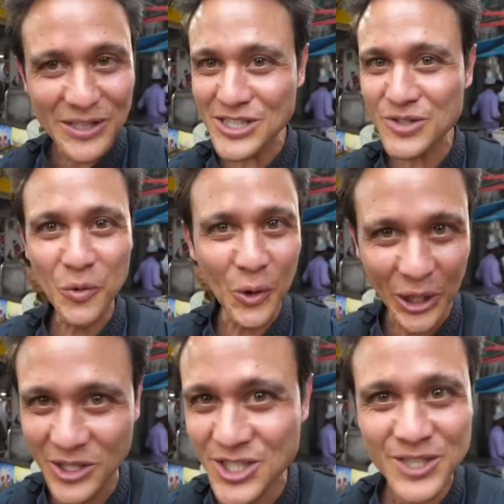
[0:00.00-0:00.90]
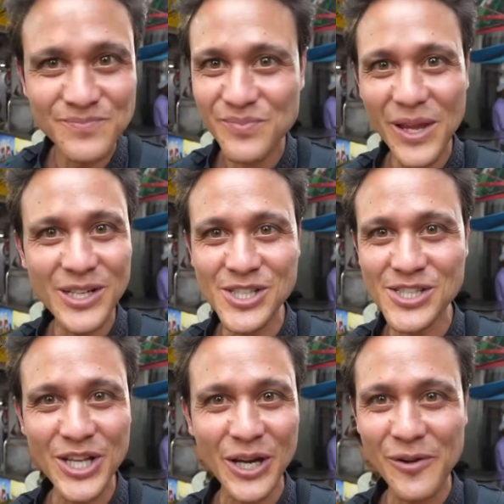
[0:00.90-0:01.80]
just works. It's
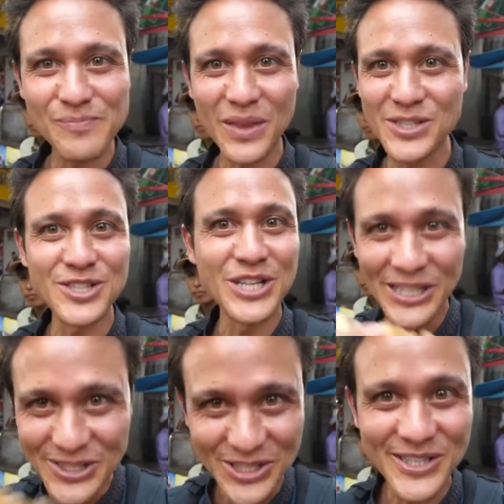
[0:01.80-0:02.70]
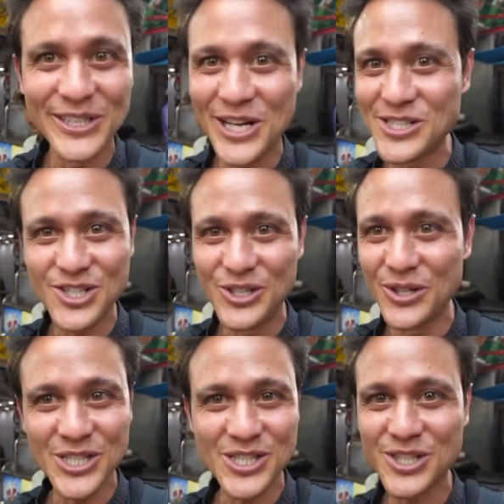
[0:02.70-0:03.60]
just like, it's dangerously tasty.
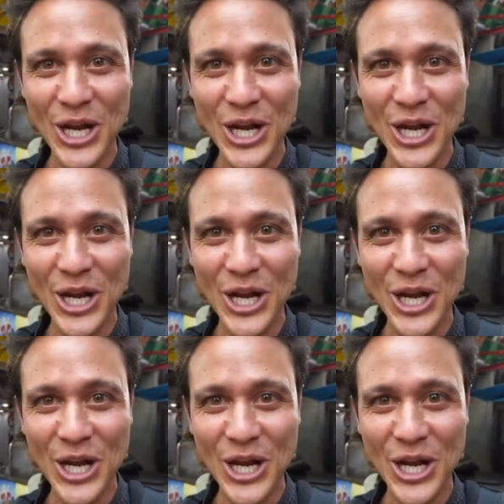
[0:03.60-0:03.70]
You could just